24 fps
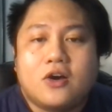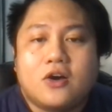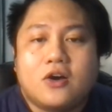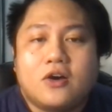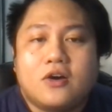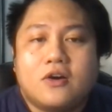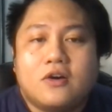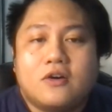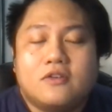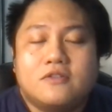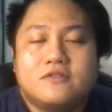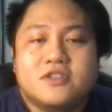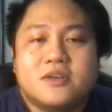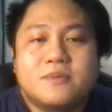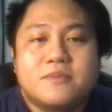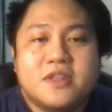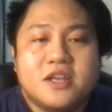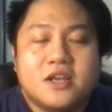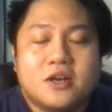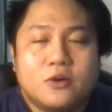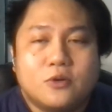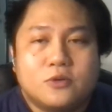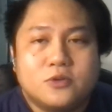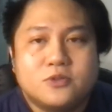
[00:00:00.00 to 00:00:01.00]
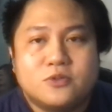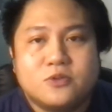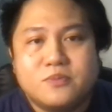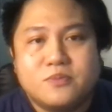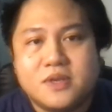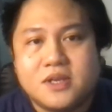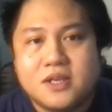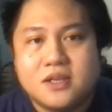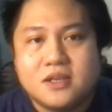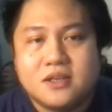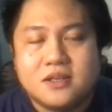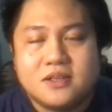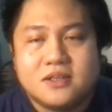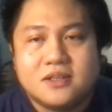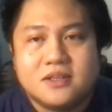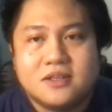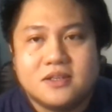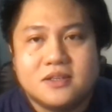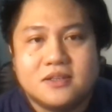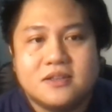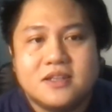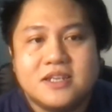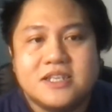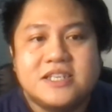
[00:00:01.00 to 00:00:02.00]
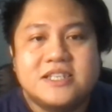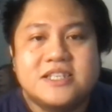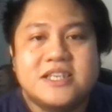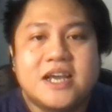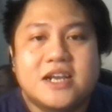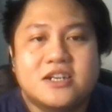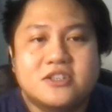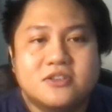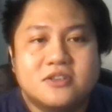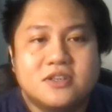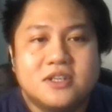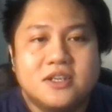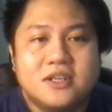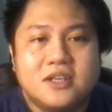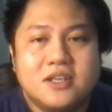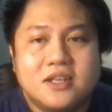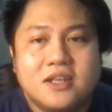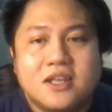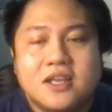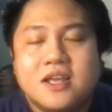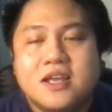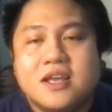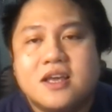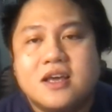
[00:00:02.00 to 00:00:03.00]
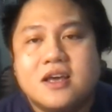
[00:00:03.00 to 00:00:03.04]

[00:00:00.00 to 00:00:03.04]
of something close to me. This is actually